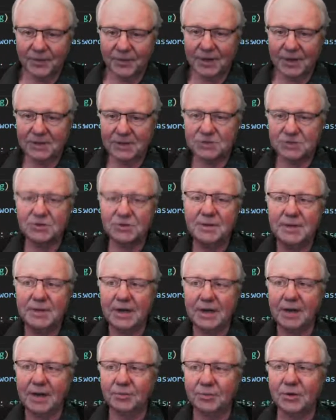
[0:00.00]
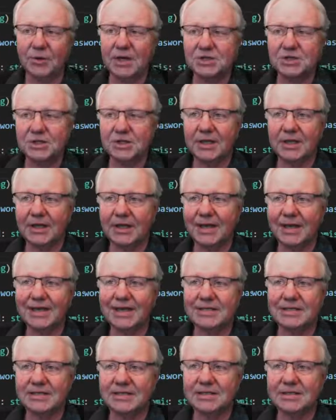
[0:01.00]
streaming operation that
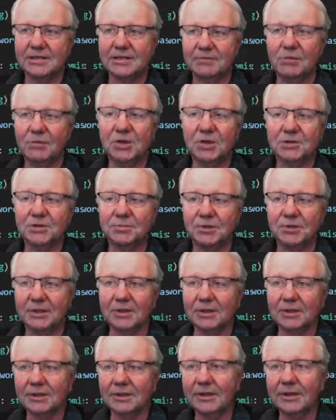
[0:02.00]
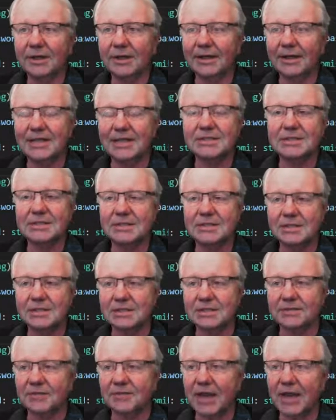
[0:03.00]
gets multiple
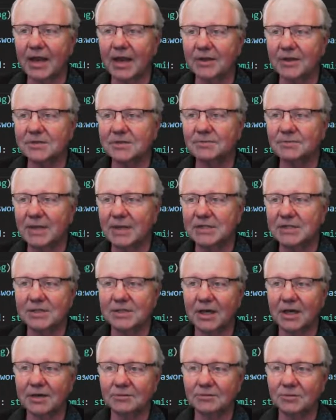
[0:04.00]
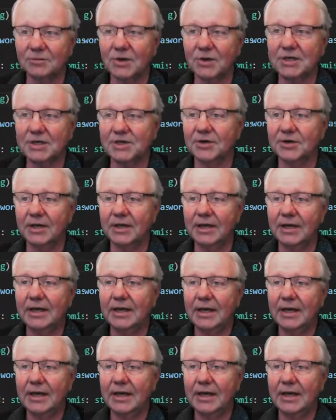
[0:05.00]
instances of accounts based on criteria.